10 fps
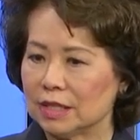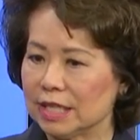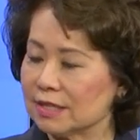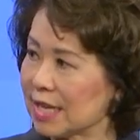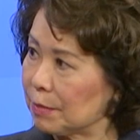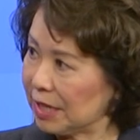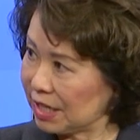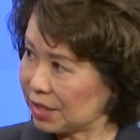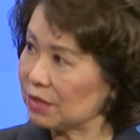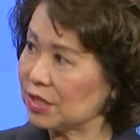the
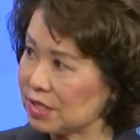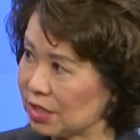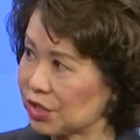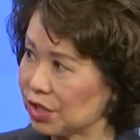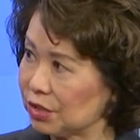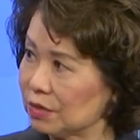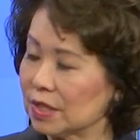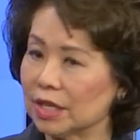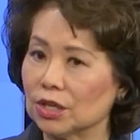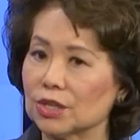examination of this issue
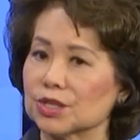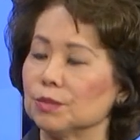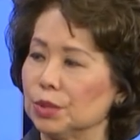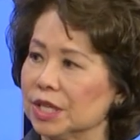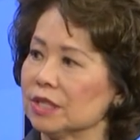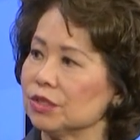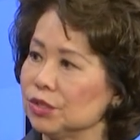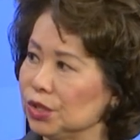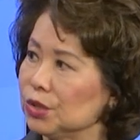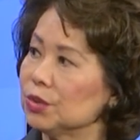and also put in
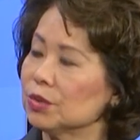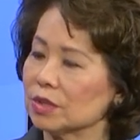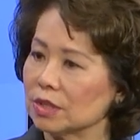new